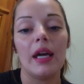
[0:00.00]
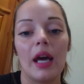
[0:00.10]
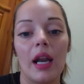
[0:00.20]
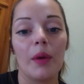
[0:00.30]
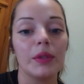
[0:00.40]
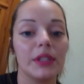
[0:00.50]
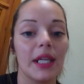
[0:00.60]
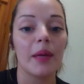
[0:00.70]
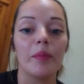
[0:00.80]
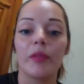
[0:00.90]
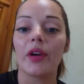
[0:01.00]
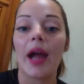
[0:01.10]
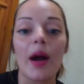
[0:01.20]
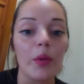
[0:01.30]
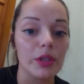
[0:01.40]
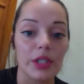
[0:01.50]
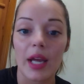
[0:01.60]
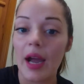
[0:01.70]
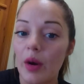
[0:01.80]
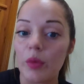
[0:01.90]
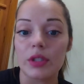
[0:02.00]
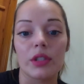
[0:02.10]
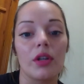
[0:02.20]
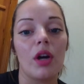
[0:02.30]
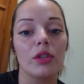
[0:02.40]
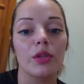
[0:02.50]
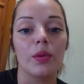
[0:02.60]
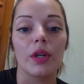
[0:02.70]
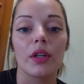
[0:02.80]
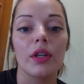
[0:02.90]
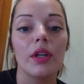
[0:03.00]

and I would stay up for hours and hours and talk to her.